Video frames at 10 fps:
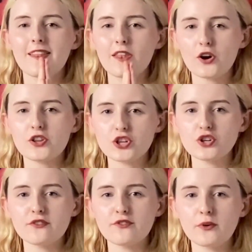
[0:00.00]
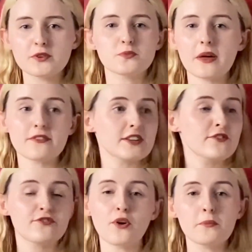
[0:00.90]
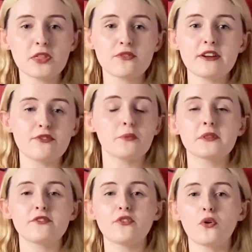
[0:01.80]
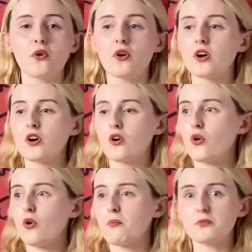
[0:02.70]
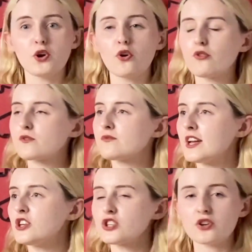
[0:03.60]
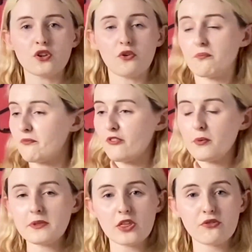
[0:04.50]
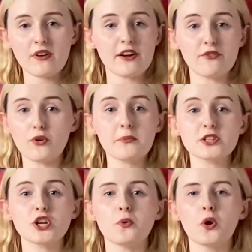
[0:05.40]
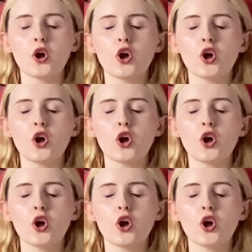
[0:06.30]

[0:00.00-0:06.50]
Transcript: Look at the junior formulas, whether it's Formula 3, Formula 4, or Euro Regional, or Formula 3, or Formula 2.